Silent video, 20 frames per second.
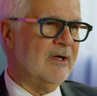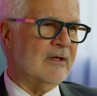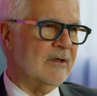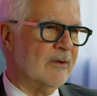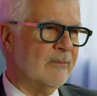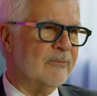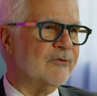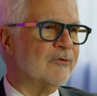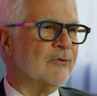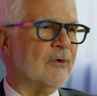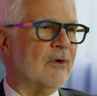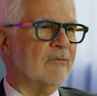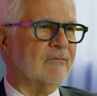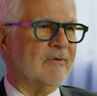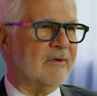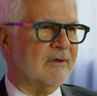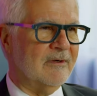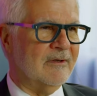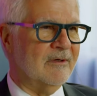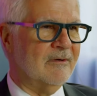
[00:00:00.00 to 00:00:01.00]
can observe
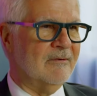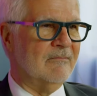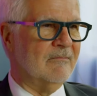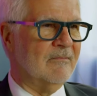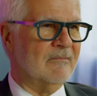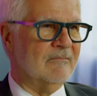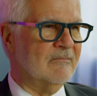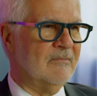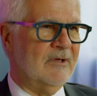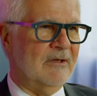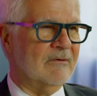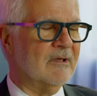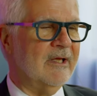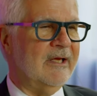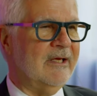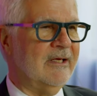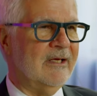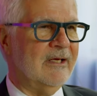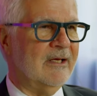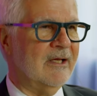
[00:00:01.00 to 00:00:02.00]
it in, in
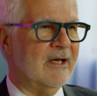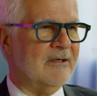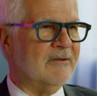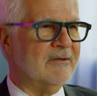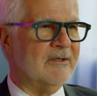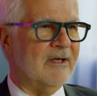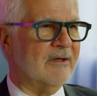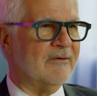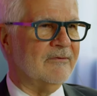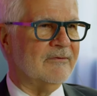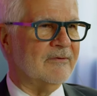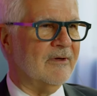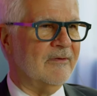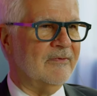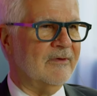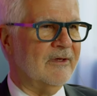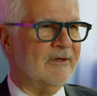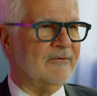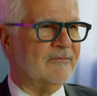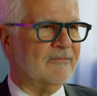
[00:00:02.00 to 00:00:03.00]
leaky gut tests
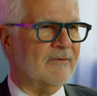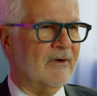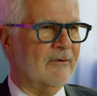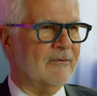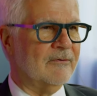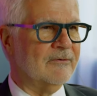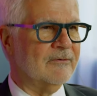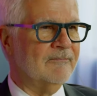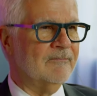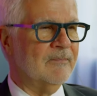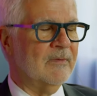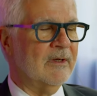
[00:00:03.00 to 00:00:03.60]
on these folks.